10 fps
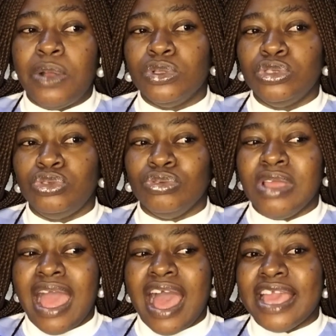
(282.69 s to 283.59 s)

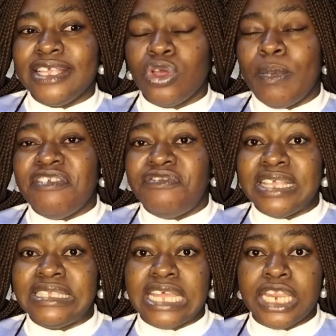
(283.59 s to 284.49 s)
I saw my
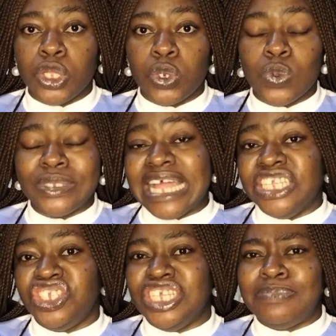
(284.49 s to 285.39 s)
friend selling clothes and
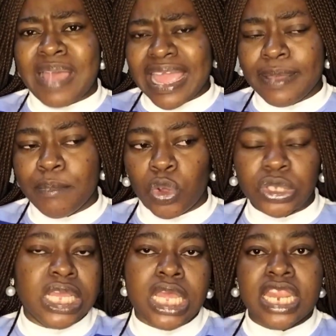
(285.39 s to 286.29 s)
she's packing
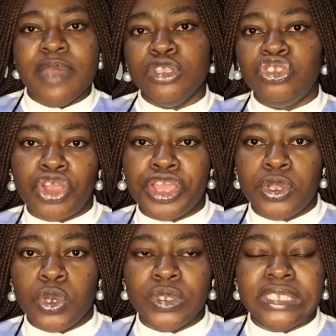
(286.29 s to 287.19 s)
money. Let me join
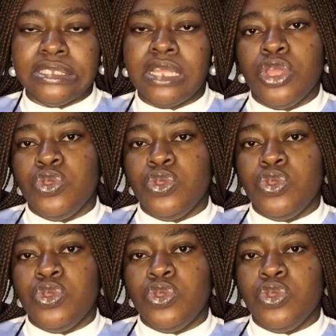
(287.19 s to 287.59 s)
clothing.